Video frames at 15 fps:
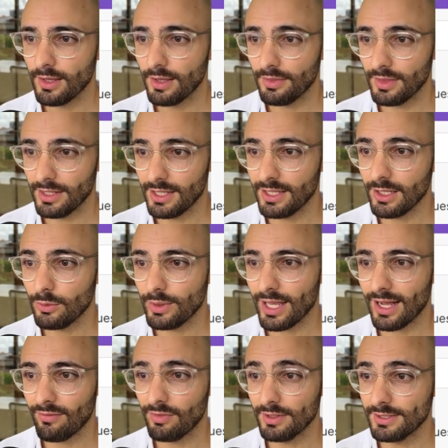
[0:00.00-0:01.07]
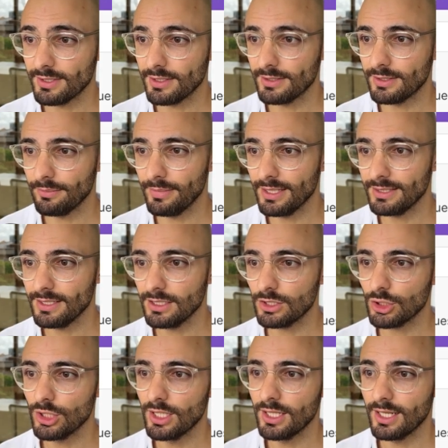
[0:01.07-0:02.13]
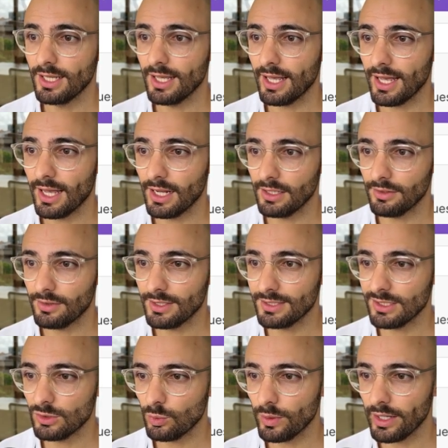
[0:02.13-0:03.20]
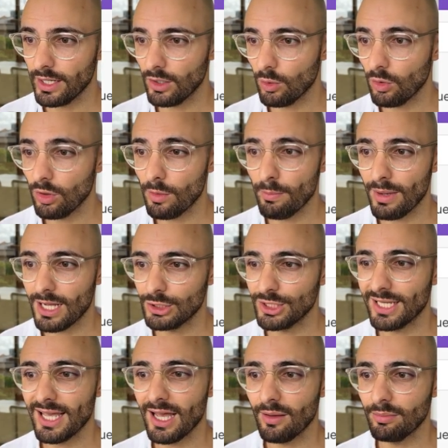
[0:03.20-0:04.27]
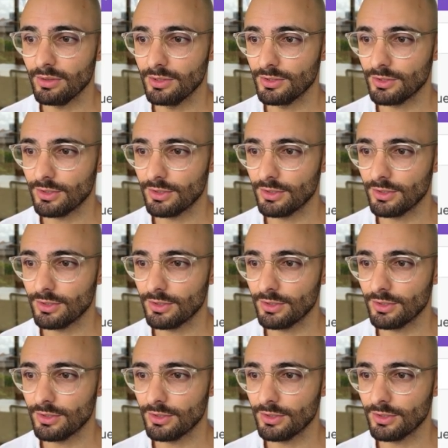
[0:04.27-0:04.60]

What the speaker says: Then here we have the system message, and this is where all the magic happens.